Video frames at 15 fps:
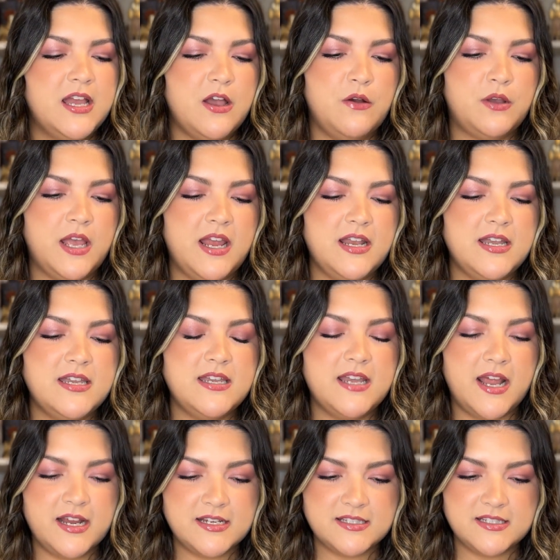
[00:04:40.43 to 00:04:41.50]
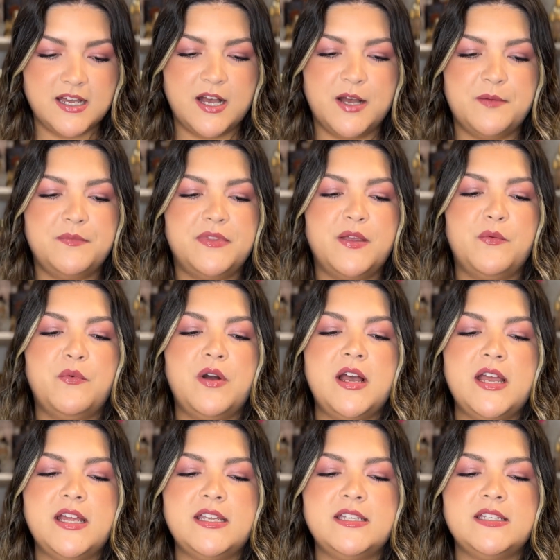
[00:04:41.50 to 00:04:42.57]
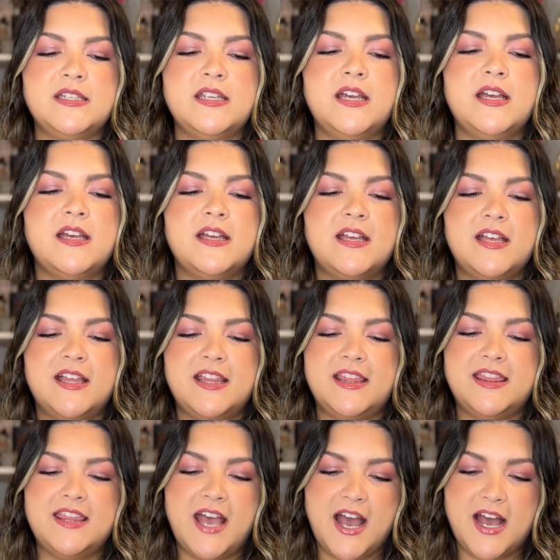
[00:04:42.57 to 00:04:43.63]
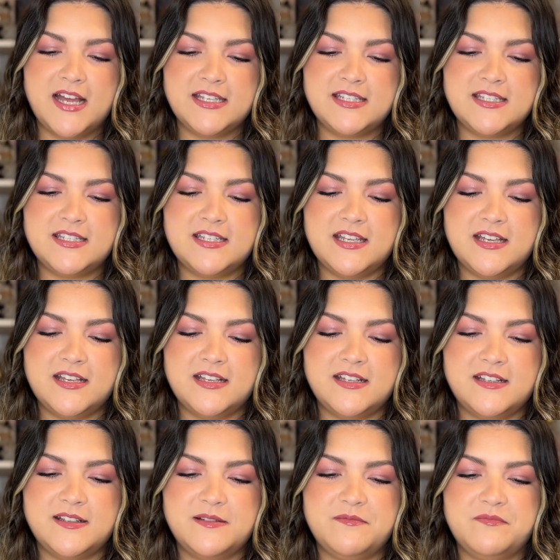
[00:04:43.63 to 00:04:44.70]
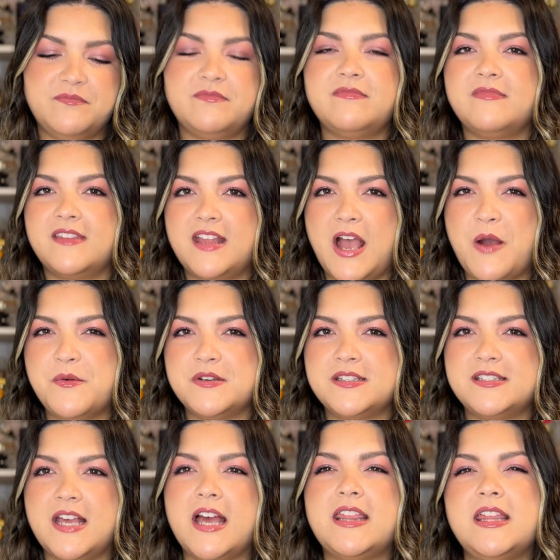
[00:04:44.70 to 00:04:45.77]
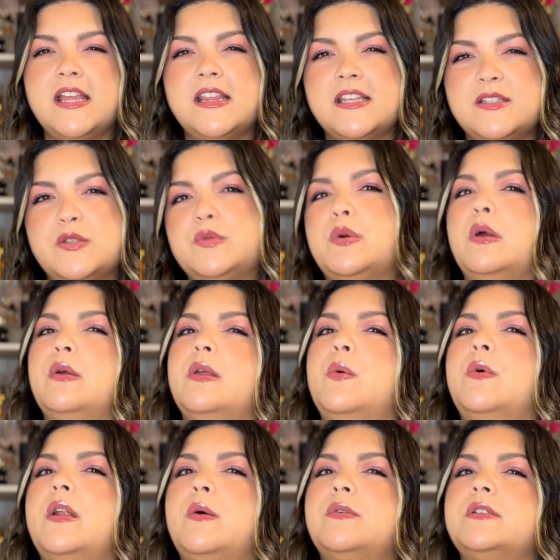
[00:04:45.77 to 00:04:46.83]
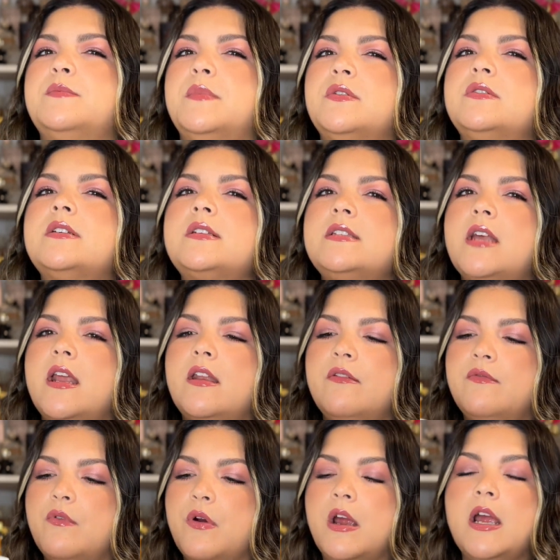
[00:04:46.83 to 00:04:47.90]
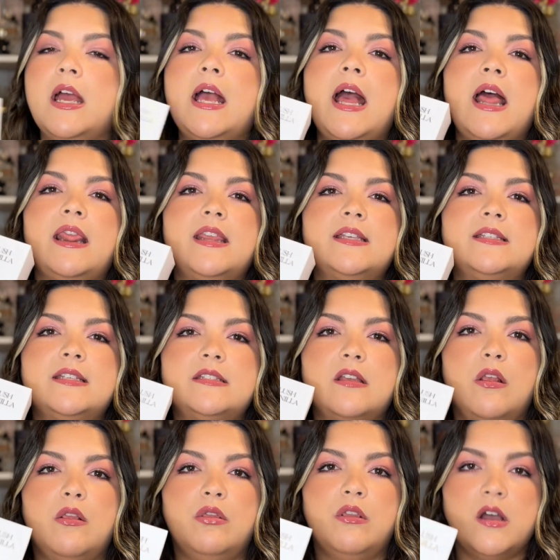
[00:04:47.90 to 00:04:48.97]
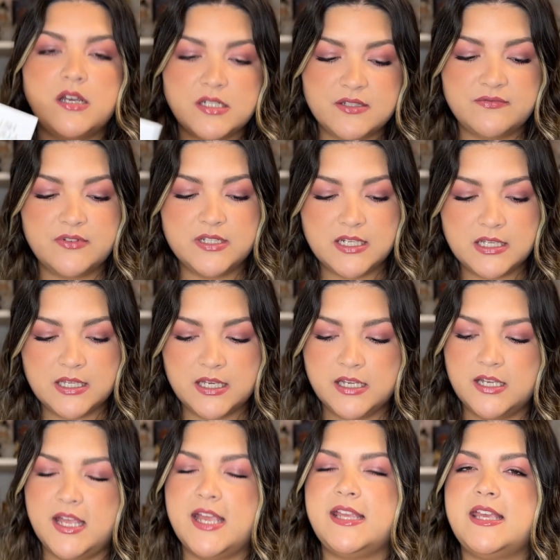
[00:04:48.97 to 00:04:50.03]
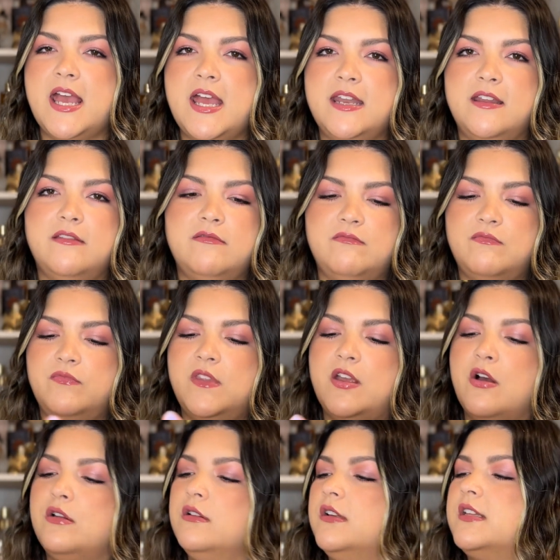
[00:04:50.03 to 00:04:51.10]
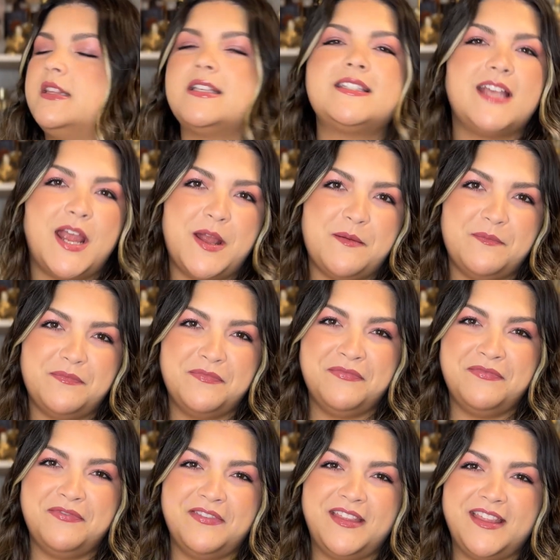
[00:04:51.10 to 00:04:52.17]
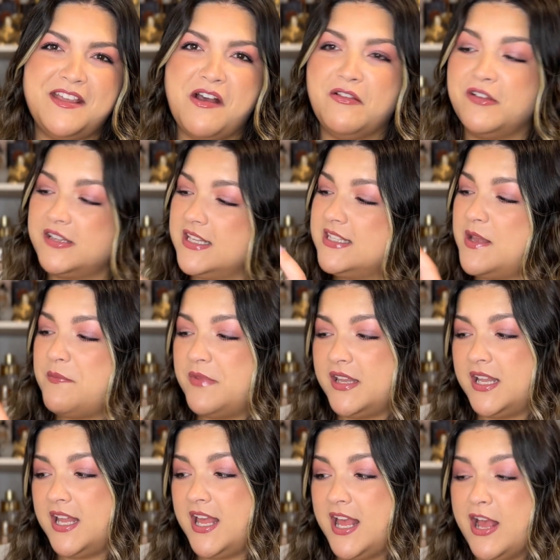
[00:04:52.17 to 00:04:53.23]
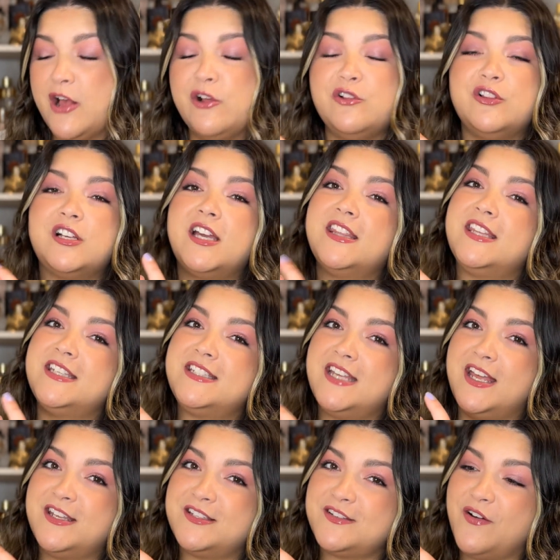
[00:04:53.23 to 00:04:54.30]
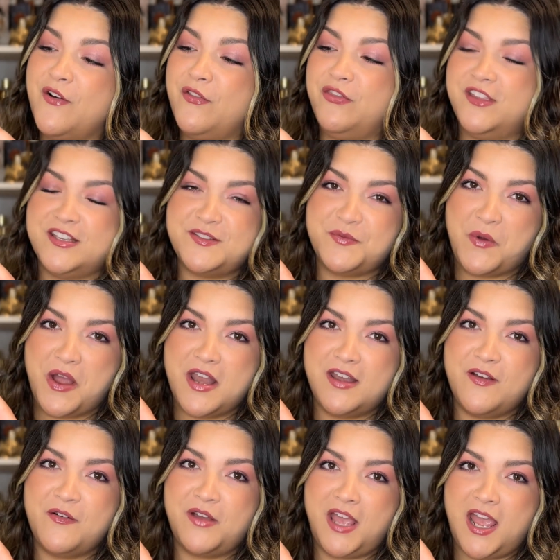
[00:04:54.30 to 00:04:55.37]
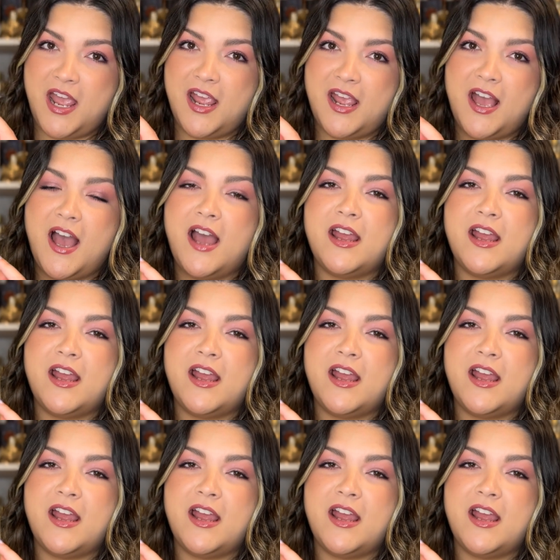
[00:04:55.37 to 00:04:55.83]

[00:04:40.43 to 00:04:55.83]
Okay, next up, the one that I think this is probably the one I was most excited for. This is Lush Vanilla. Again, they all look the same. They all look the same, but look at the dent on this one. Okay,